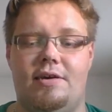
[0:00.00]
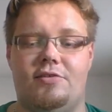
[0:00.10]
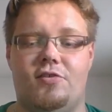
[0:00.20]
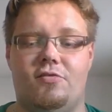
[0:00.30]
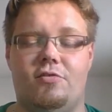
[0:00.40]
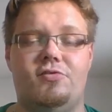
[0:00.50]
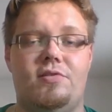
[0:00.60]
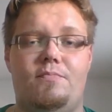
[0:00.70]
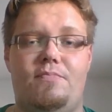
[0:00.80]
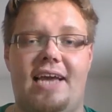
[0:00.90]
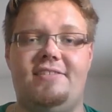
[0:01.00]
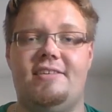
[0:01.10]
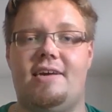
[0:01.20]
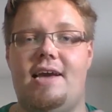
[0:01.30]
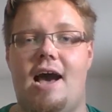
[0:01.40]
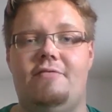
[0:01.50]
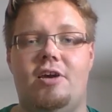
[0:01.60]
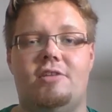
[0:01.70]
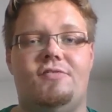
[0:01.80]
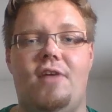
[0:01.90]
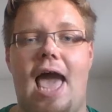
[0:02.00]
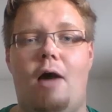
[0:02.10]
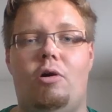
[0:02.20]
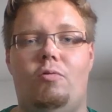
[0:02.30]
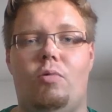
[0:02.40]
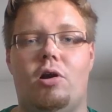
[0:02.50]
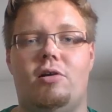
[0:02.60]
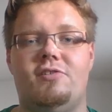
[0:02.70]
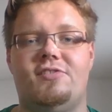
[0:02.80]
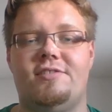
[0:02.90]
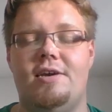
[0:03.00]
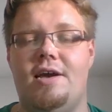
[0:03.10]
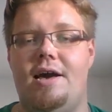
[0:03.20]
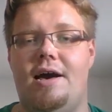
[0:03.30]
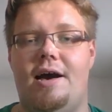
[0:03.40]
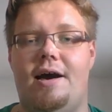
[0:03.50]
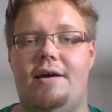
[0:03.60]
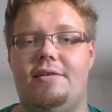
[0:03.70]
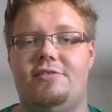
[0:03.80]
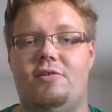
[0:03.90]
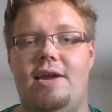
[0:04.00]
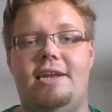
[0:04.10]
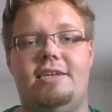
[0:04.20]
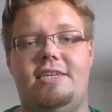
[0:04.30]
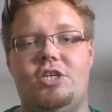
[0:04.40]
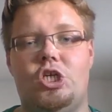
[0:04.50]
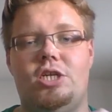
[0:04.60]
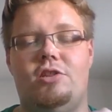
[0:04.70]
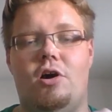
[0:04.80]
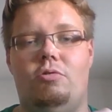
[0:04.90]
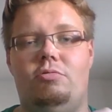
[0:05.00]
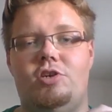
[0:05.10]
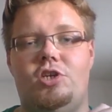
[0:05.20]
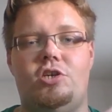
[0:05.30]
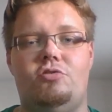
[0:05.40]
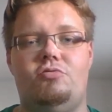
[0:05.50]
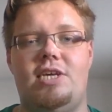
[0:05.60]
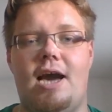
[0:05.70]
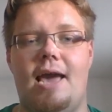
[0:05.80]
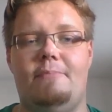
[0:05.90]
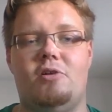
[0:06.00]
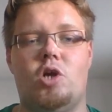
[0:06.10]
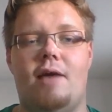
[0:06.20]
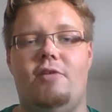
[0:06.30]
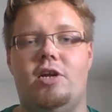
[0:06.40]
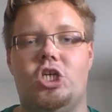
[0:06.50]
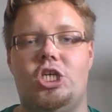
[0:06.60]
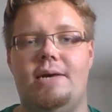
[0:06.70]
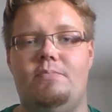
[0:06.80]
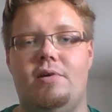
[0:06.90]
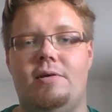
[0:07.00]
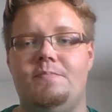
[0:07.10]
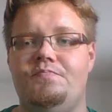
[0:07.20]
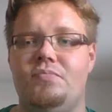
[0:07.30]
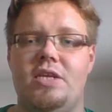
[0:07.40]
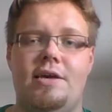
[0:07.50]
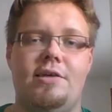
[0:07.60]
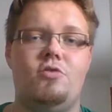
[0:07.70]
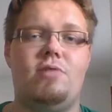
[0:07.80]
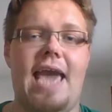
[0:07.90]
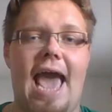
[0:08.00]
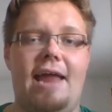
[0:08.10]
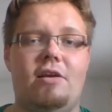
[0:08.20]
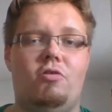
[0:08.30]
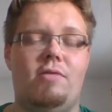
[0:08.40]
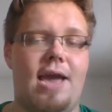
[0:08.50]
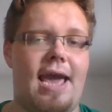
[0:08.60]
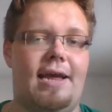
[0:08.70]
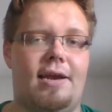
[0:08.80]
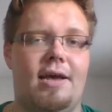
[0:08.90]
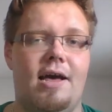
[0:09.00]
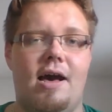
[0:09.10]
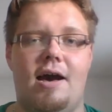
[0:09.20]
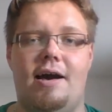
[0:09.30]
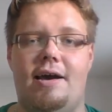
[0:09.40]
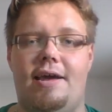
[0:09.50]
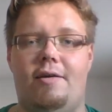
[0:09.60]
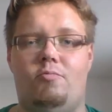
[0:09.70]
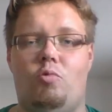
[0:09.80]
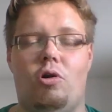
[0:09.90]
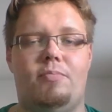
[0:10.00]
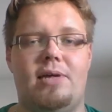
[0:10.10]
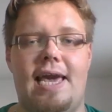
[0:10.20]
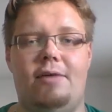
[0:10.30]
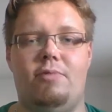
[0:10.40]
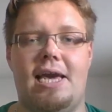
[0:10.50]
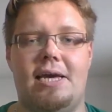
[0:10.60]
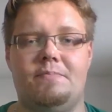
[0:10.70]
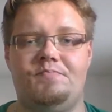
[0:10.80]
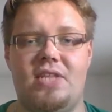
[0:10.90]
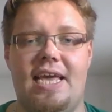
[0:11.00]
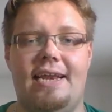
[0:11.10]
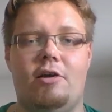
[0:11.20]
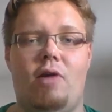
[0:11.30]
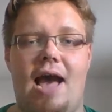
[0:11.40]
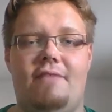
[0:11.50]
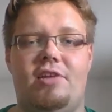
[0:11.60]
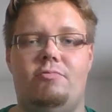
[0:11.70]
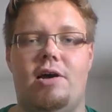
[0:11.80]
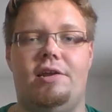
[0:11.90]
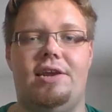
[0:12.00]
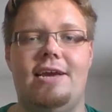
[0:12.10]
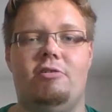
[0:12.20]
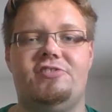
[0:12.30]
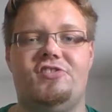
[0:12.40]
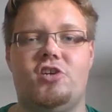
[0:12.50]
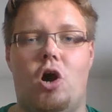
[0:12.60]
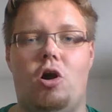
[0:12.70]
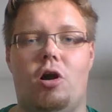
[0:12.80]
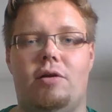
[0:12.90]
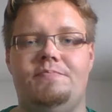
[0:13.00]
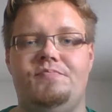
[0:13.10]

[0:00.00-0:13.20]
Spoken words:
So those are the basic caveats of how it works. So in addition, though, to the hyperdrive on a ship, you can create a warp gateway in a gravity well near a star,